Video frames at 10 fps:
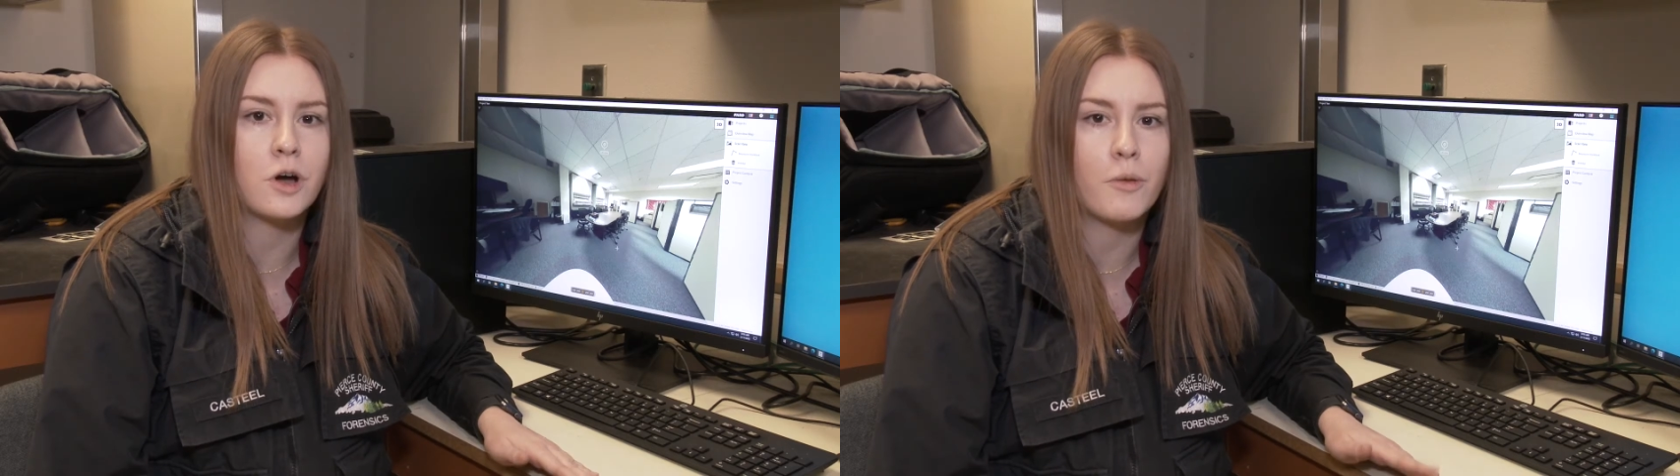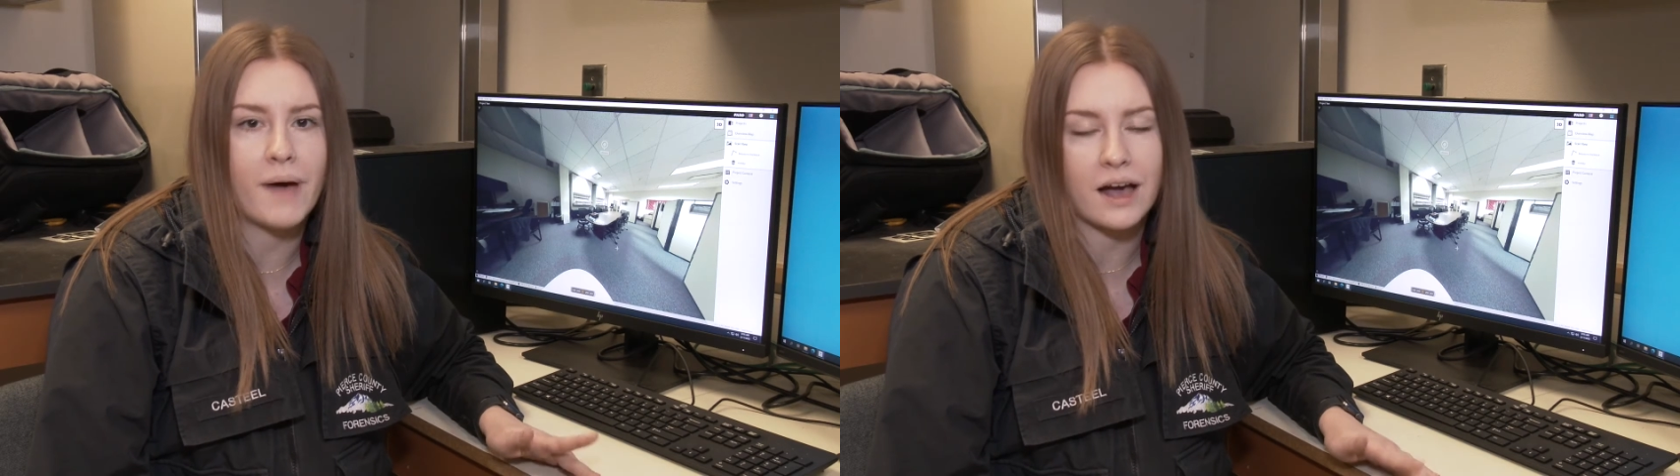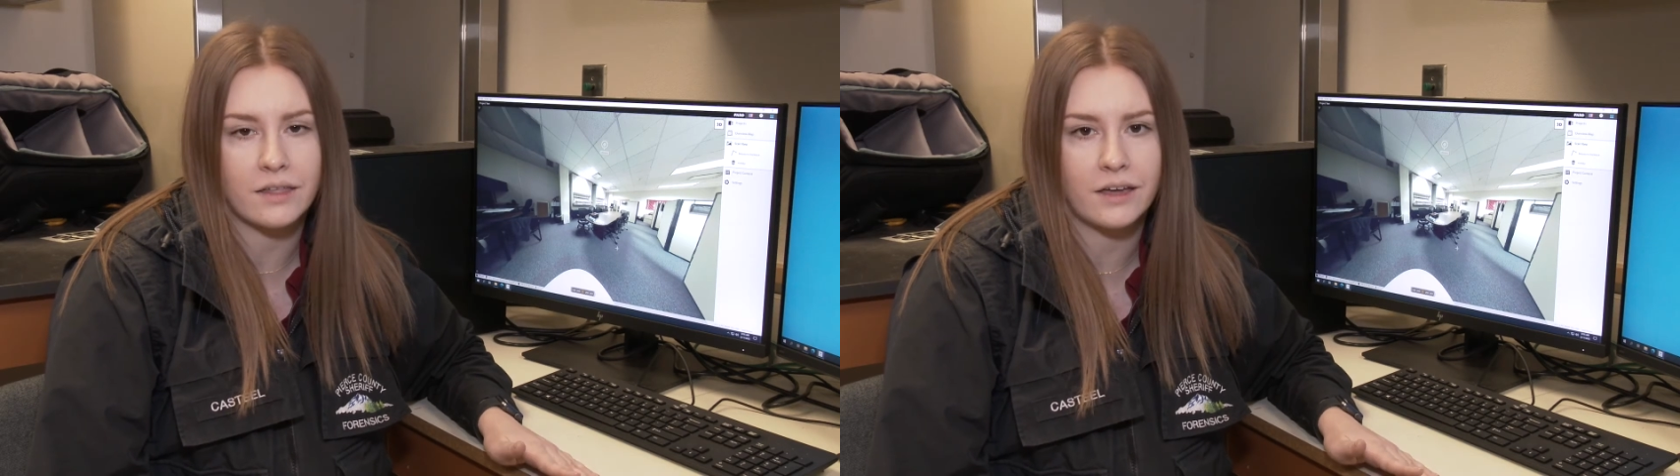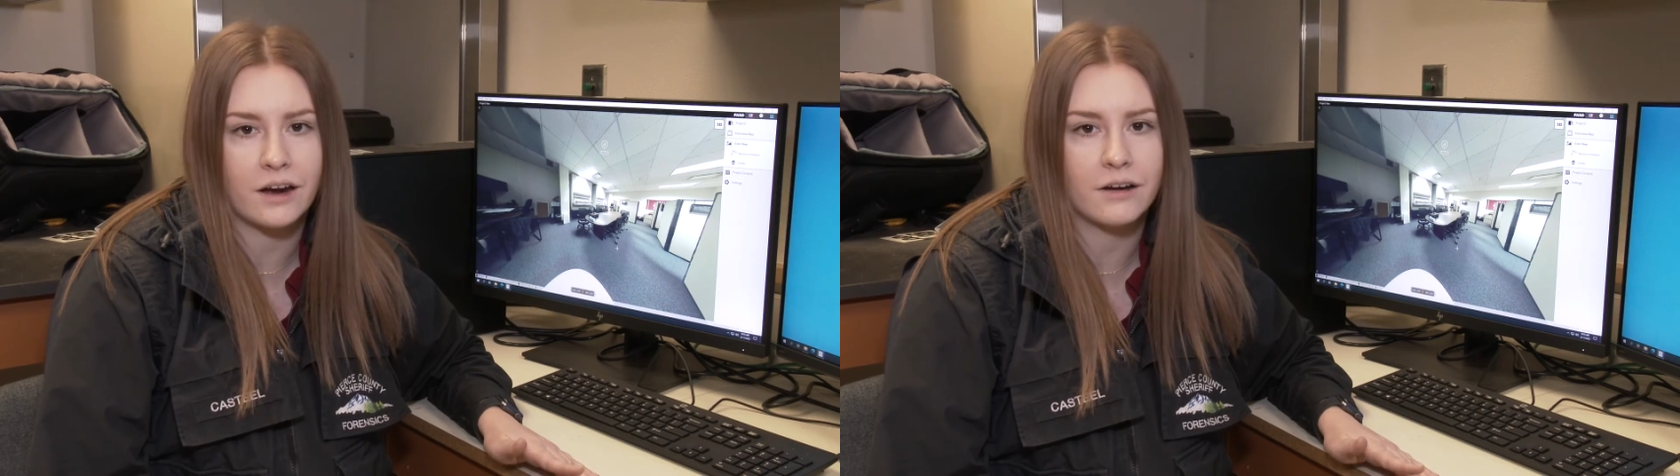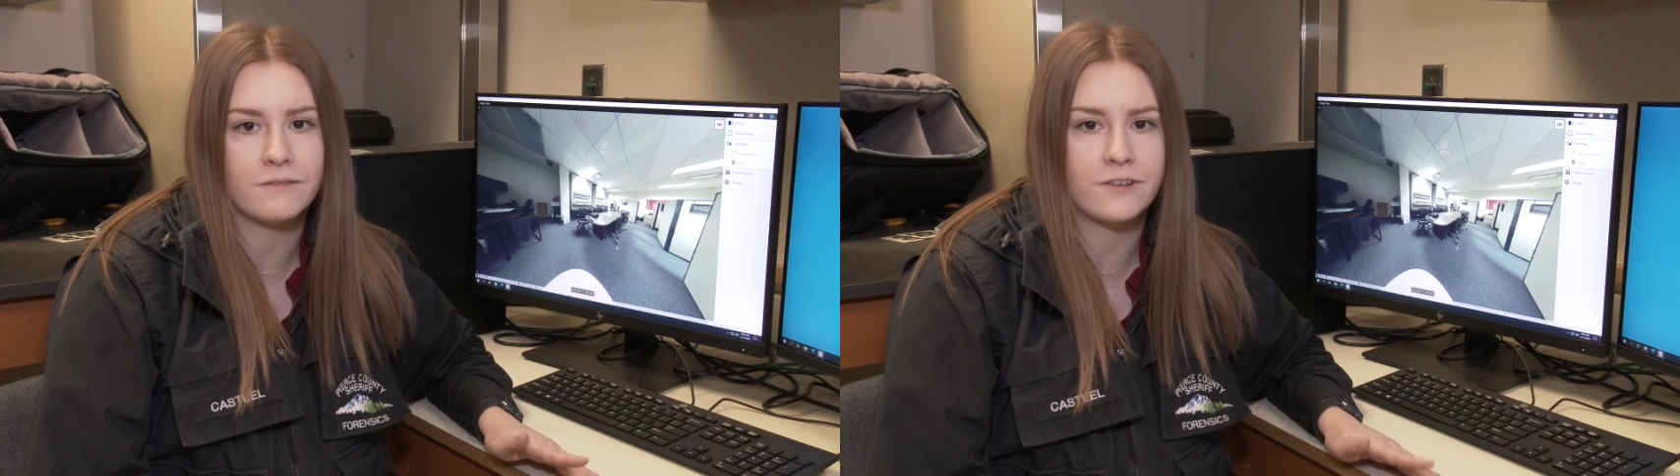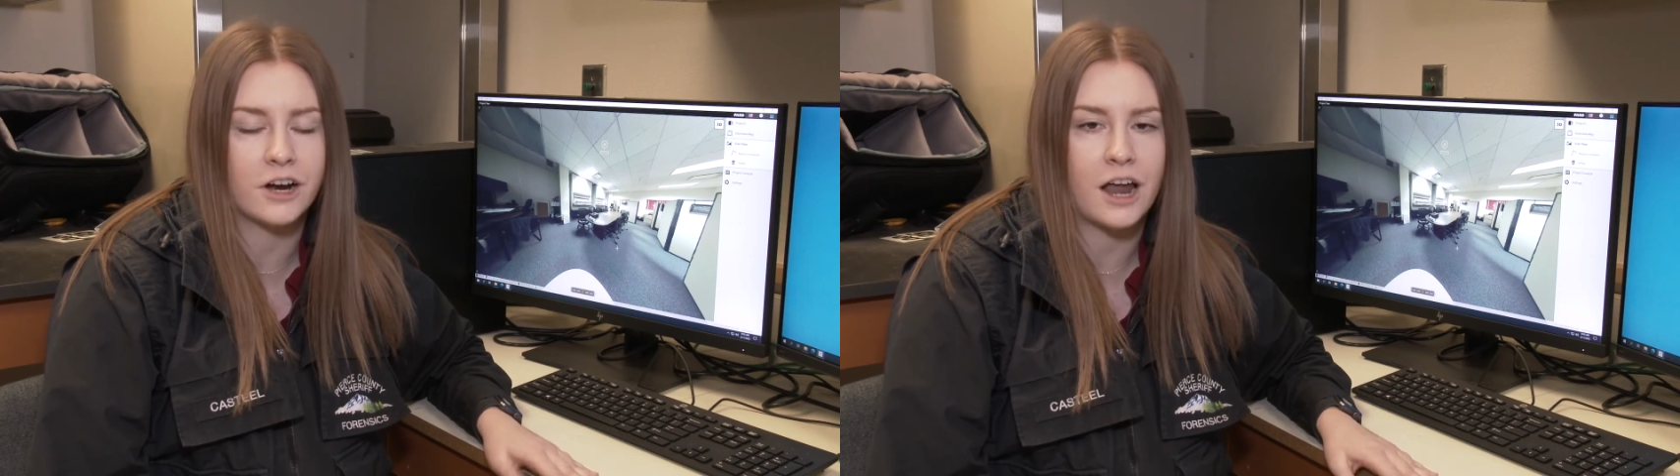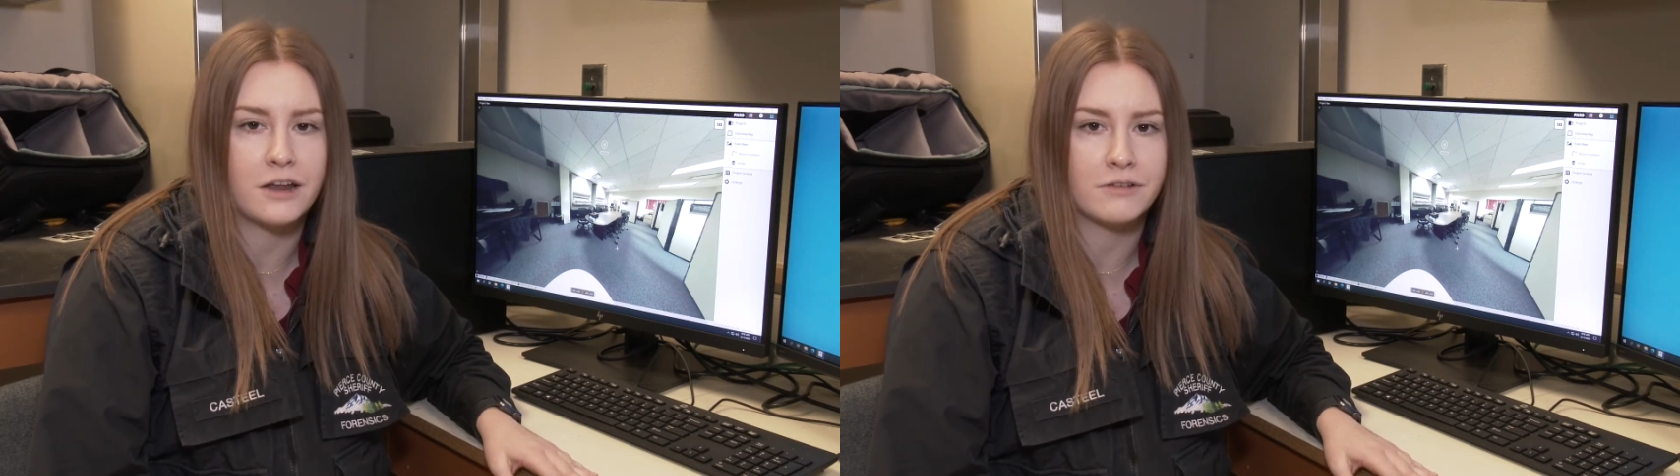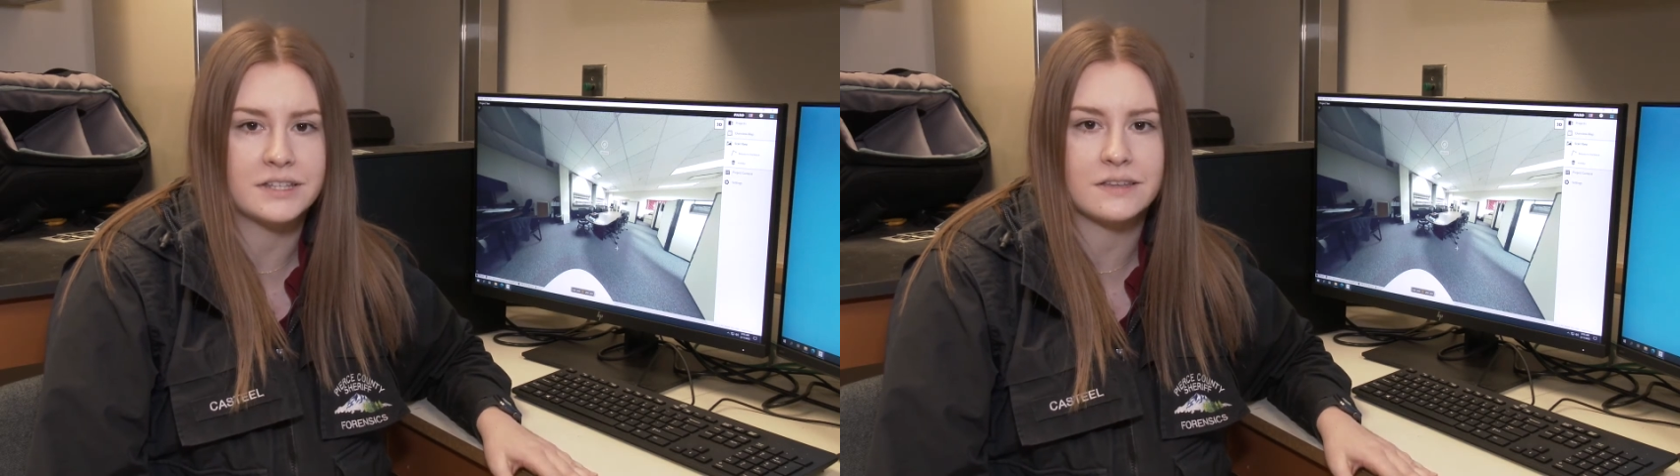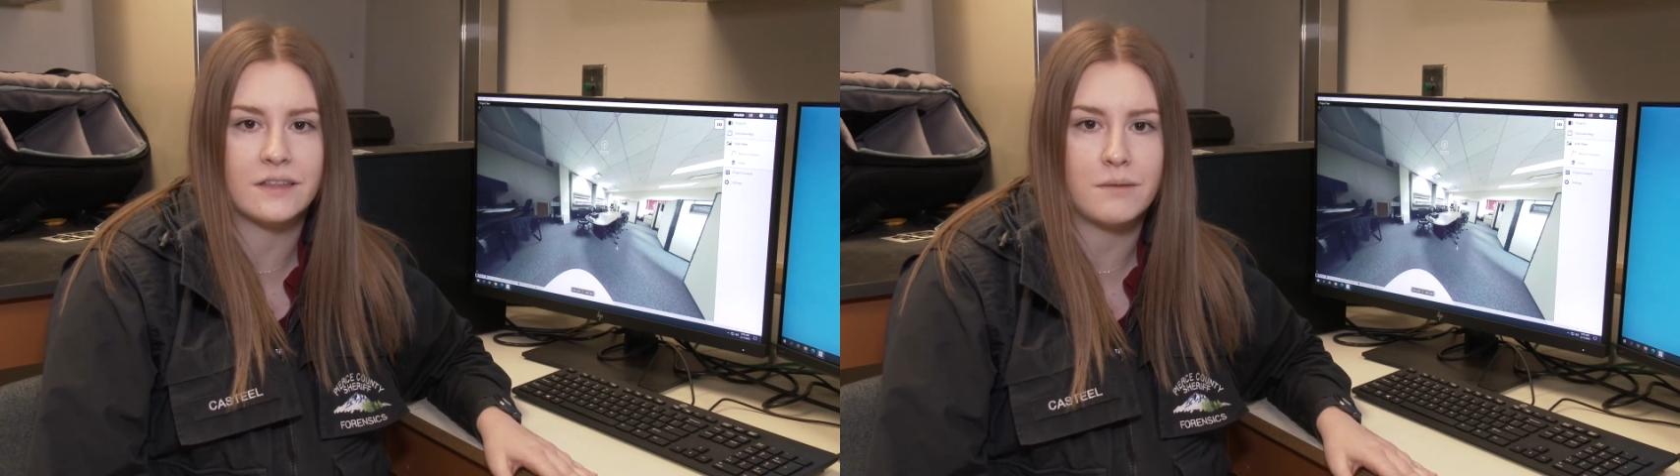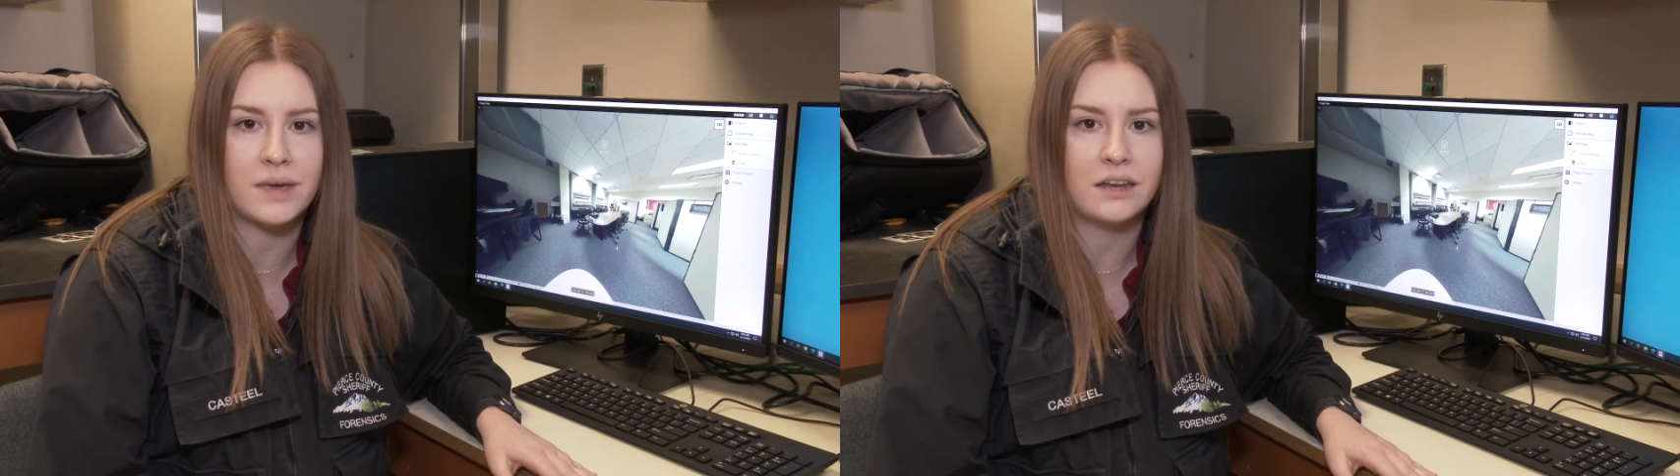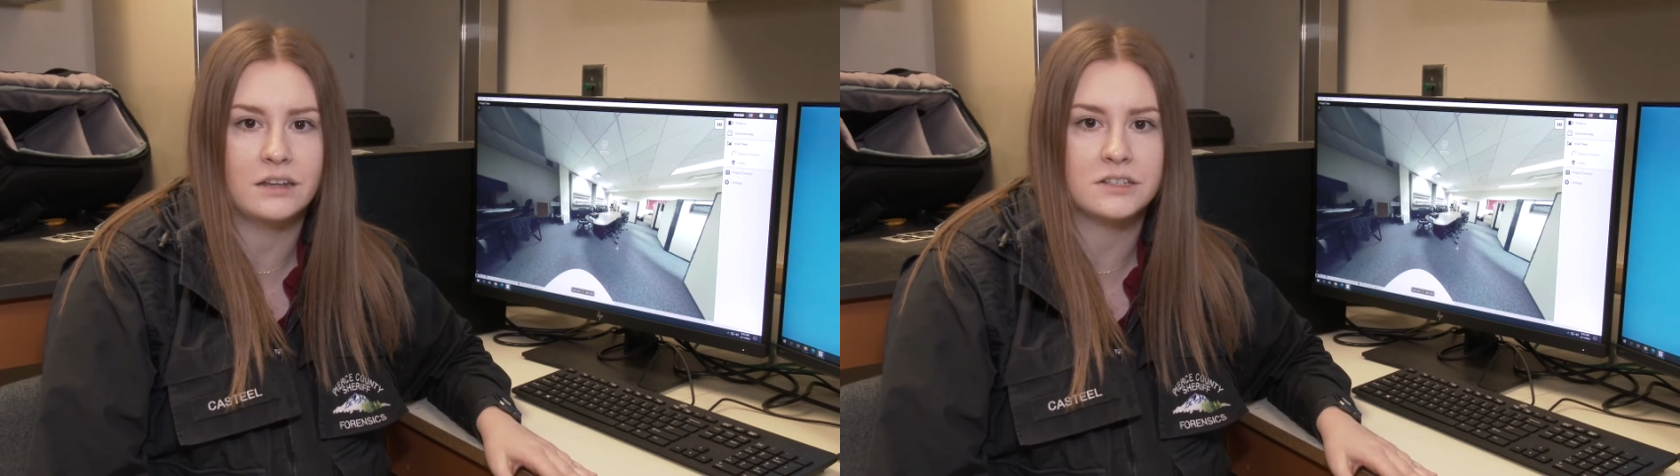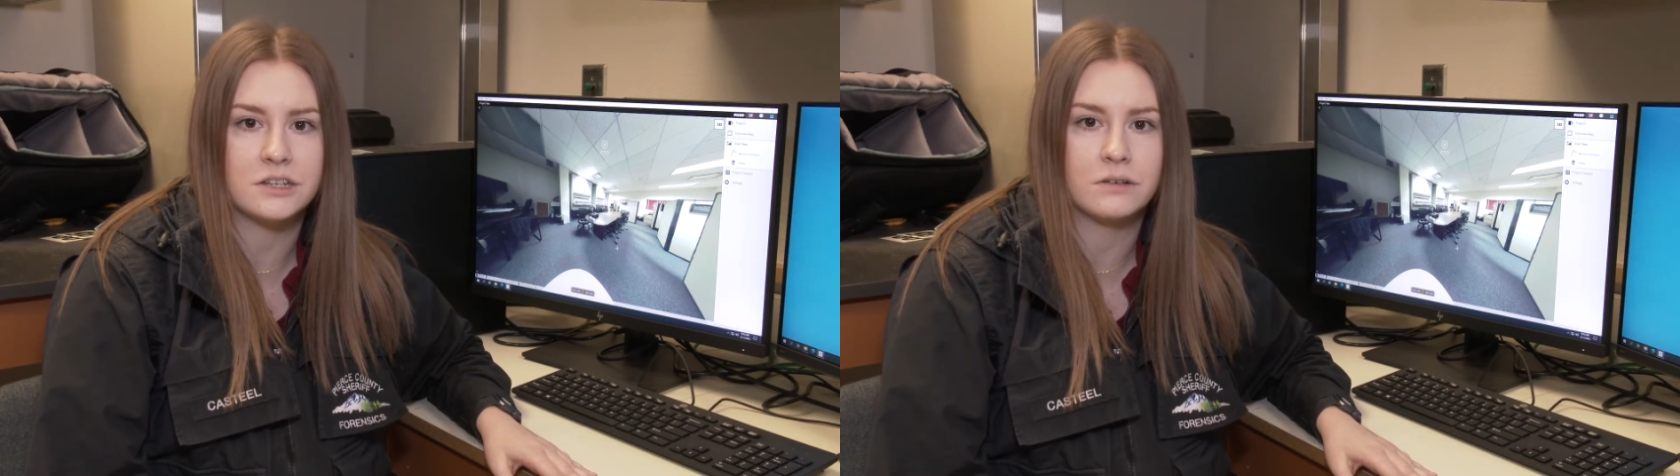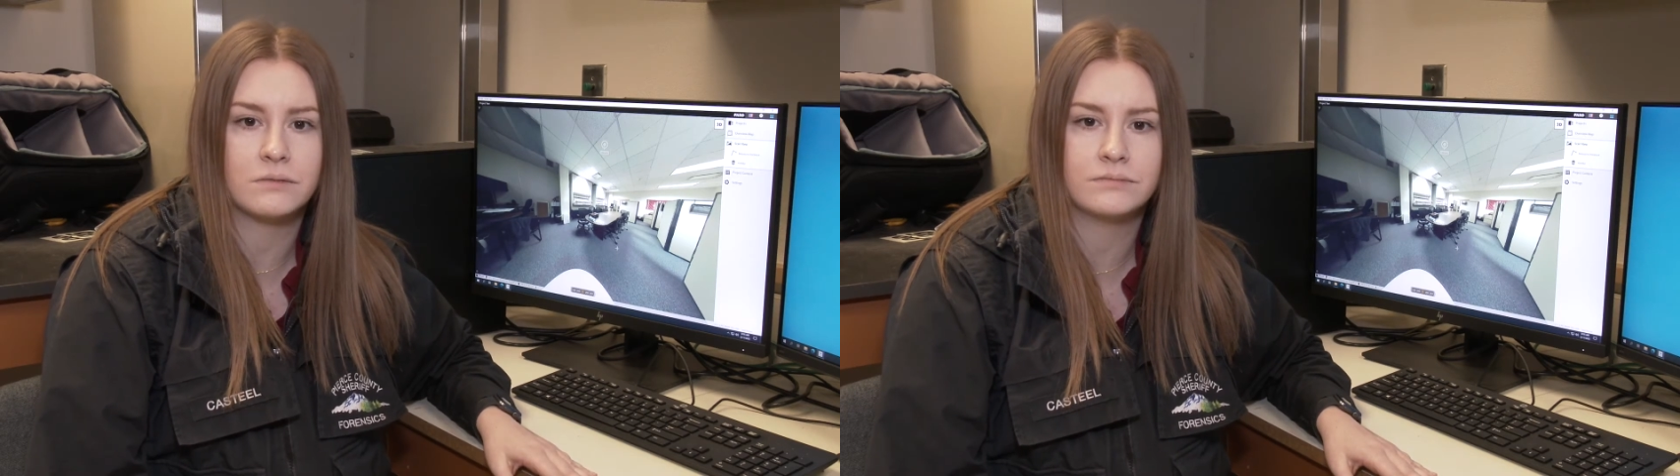go back there for any reason they may need to.